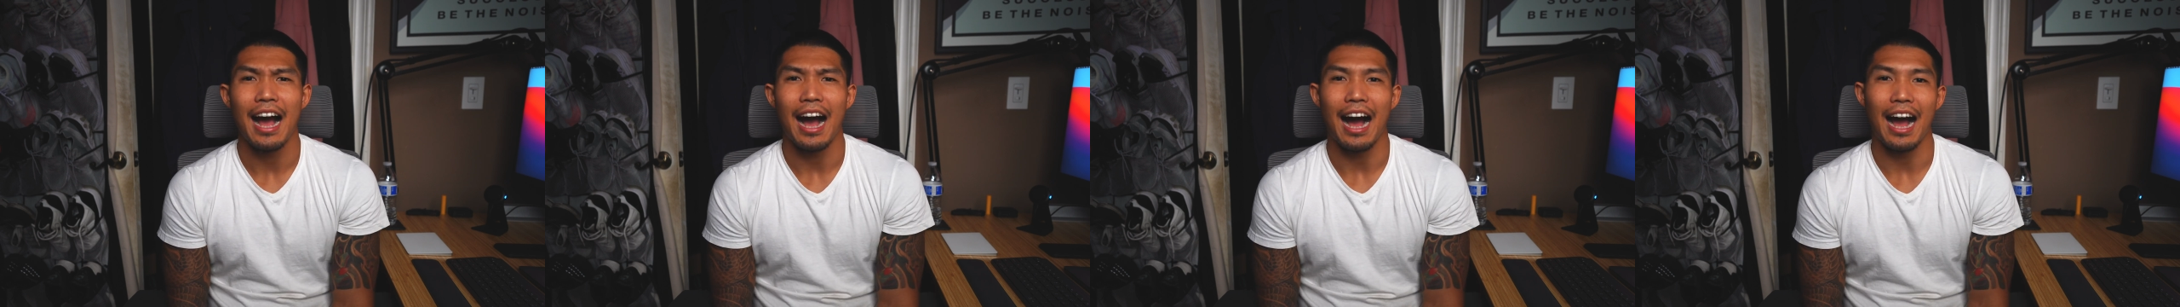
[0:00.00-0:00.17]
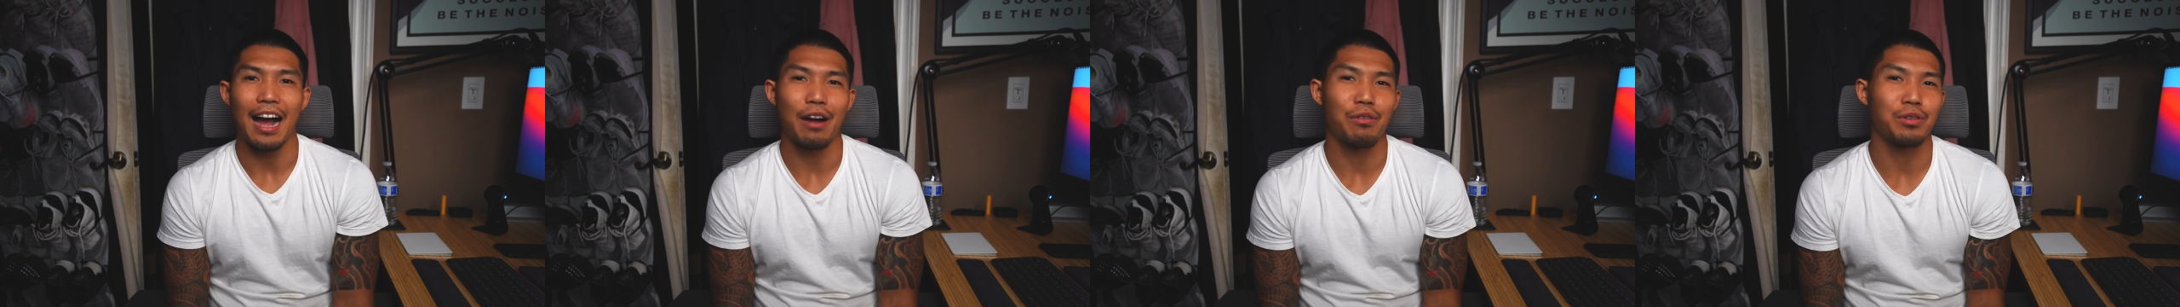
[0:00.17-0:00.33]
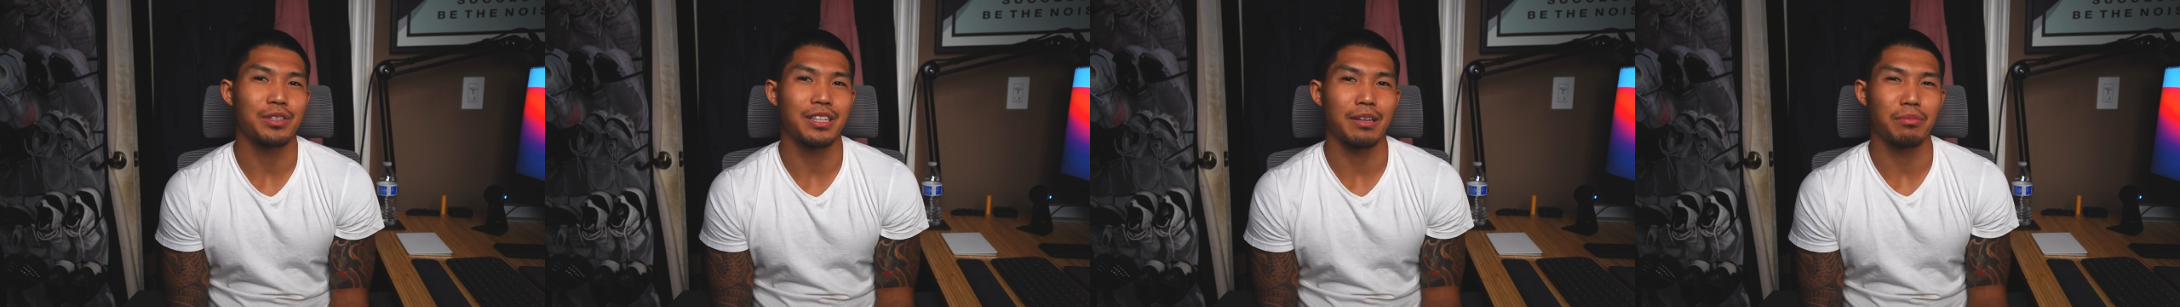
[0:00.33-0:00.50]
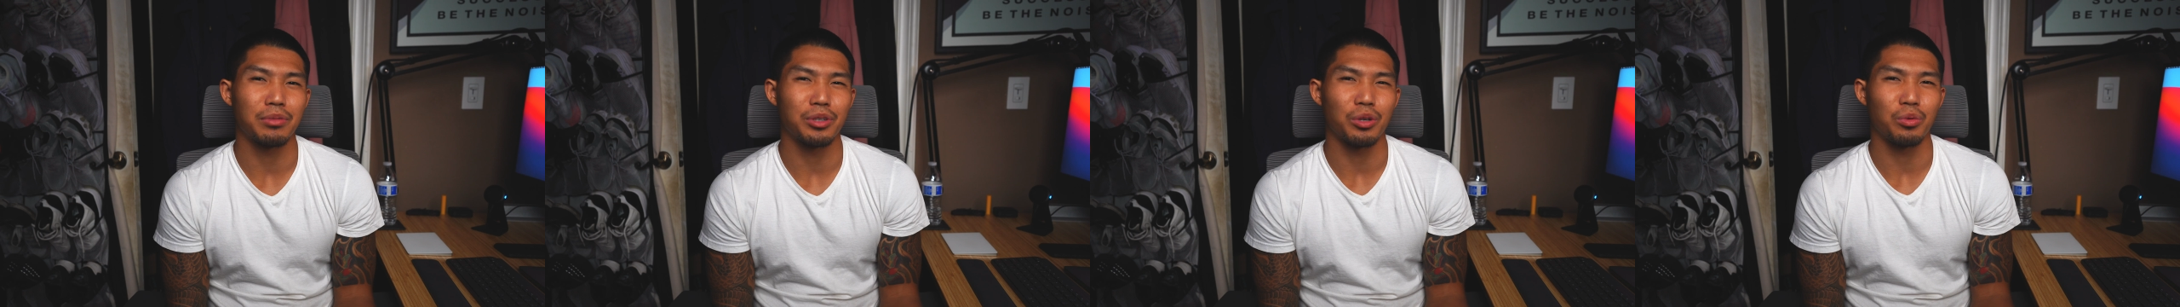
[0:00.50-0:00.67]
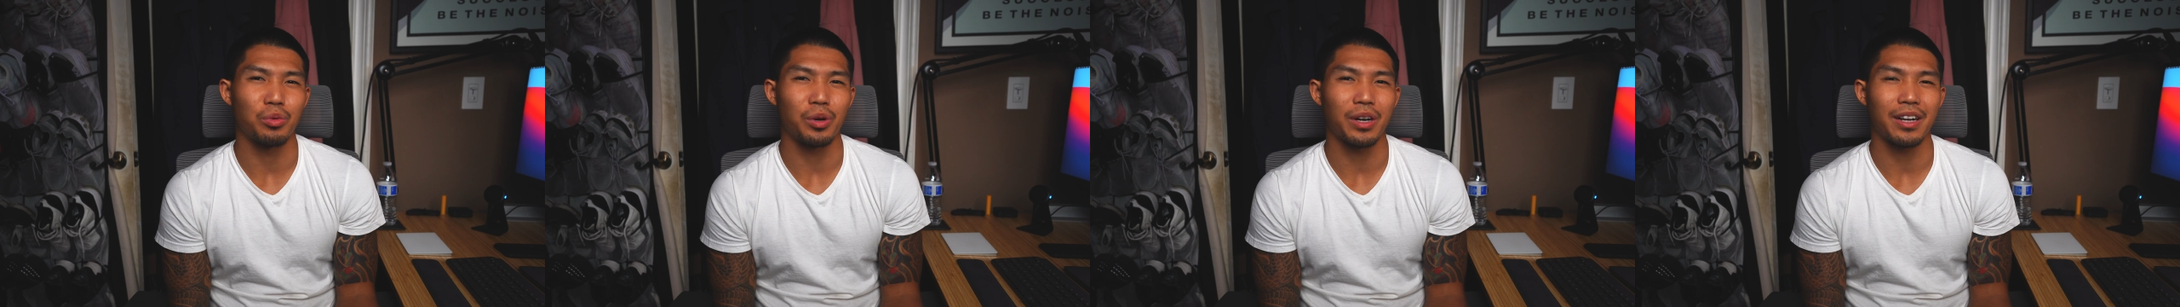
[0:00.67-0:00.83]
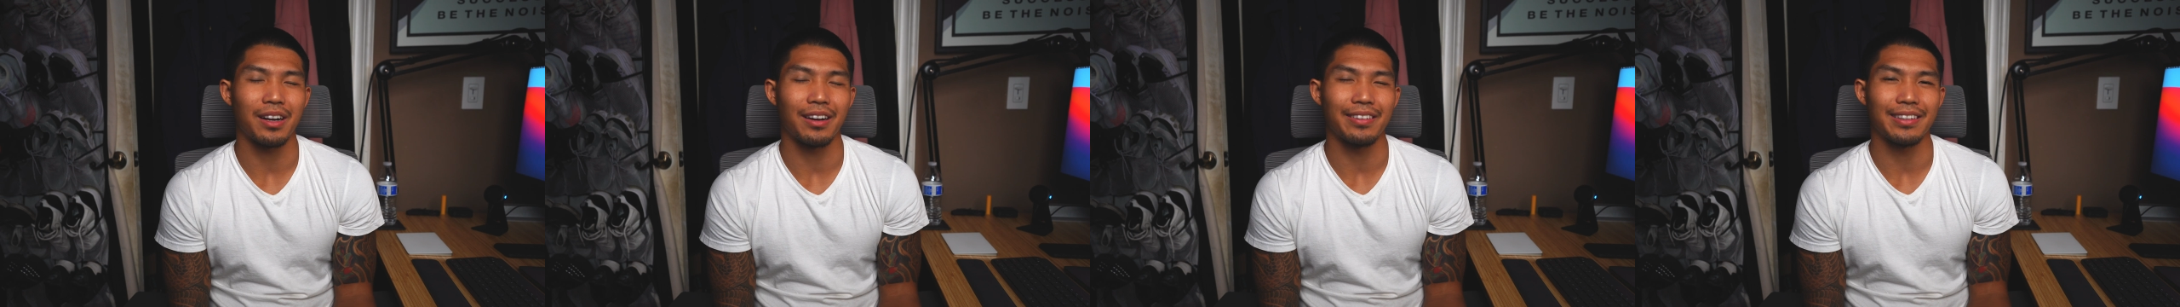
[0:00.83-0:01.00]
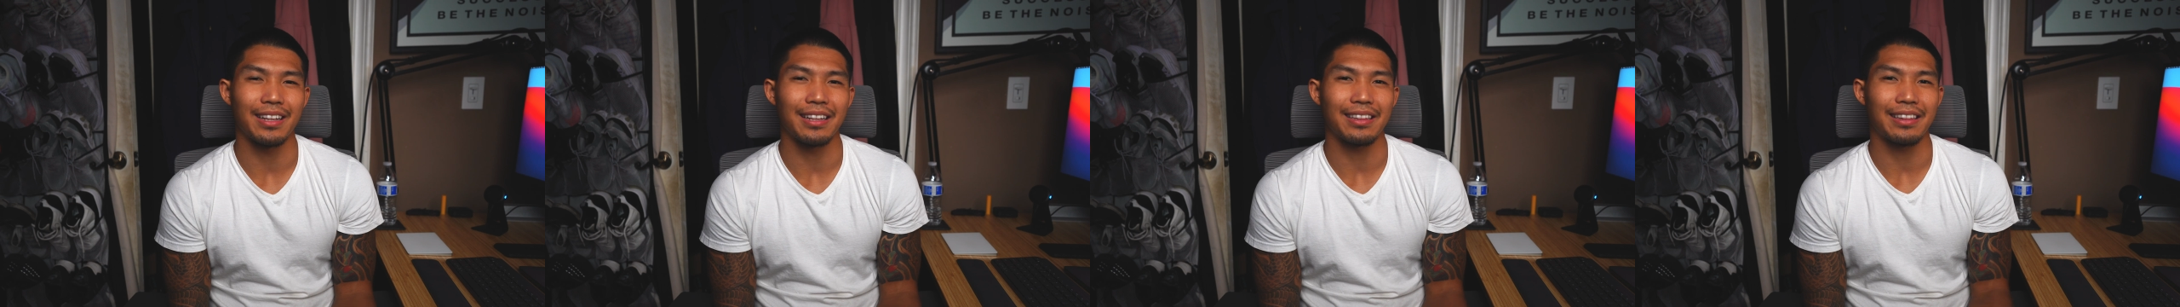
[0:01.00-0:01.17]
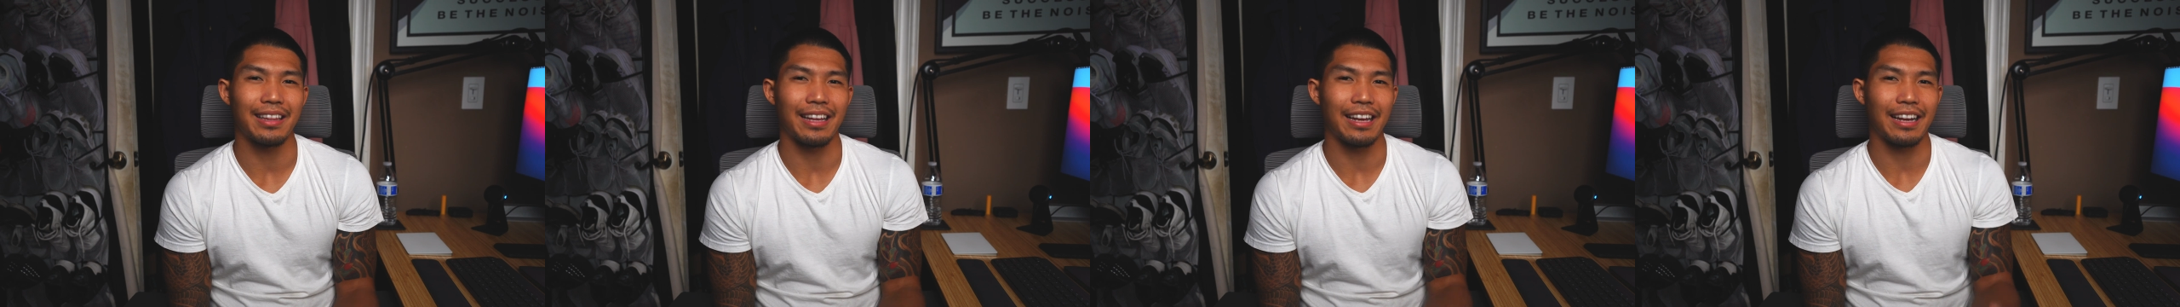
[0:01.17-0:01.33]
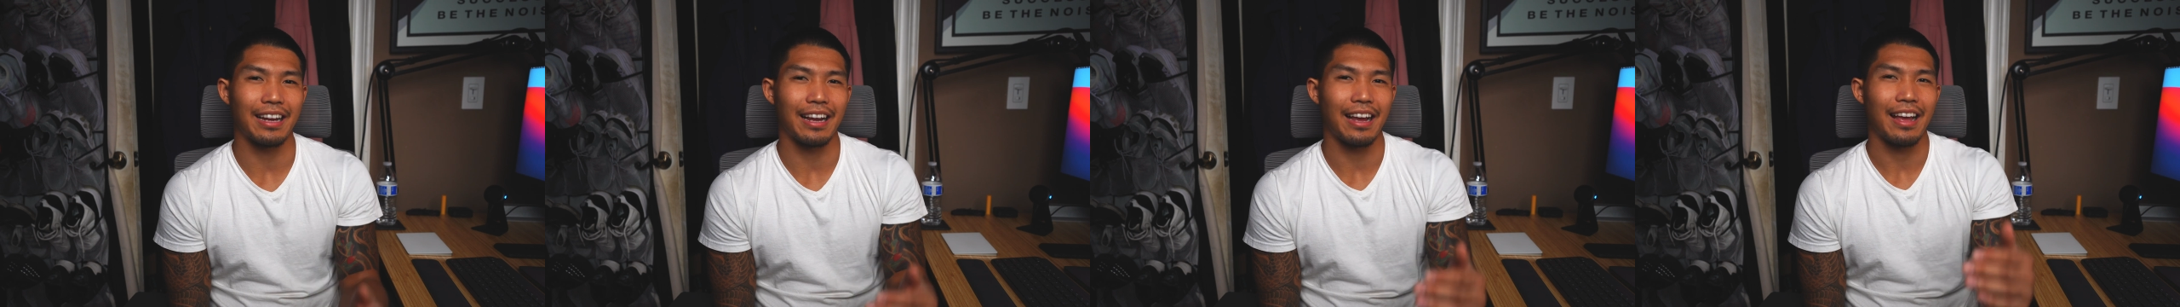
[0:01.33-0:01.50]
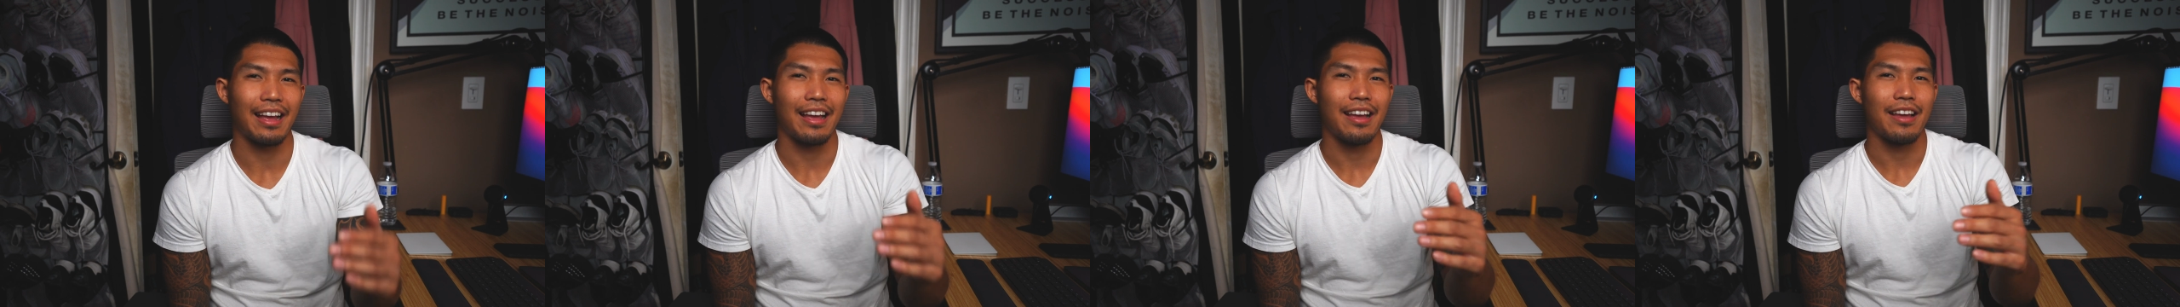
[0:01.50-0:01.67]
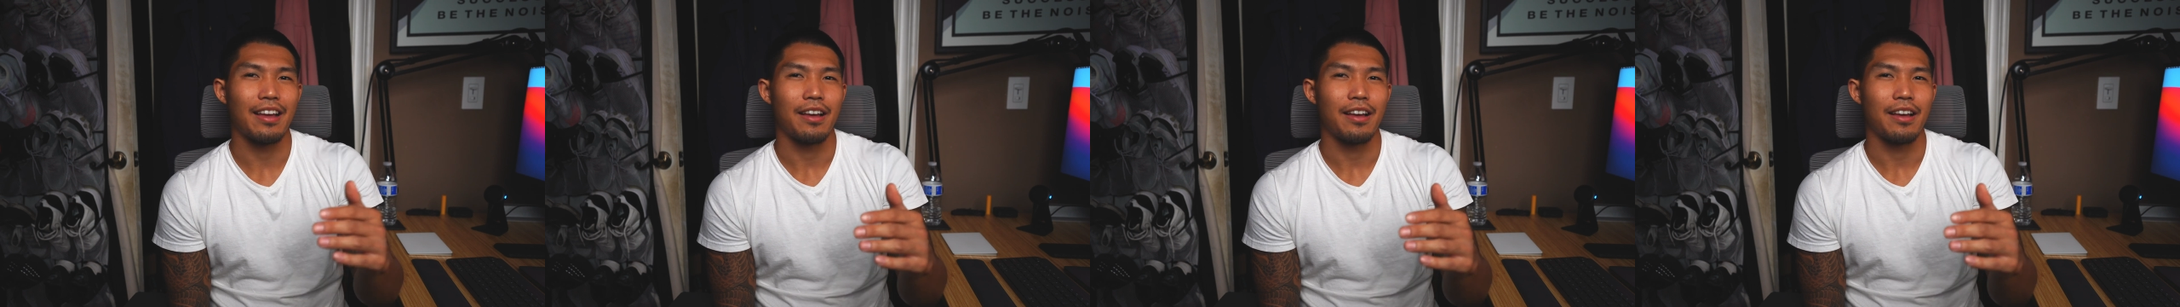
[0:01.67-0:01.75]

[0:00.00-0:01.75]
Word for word: I was able to work on that thing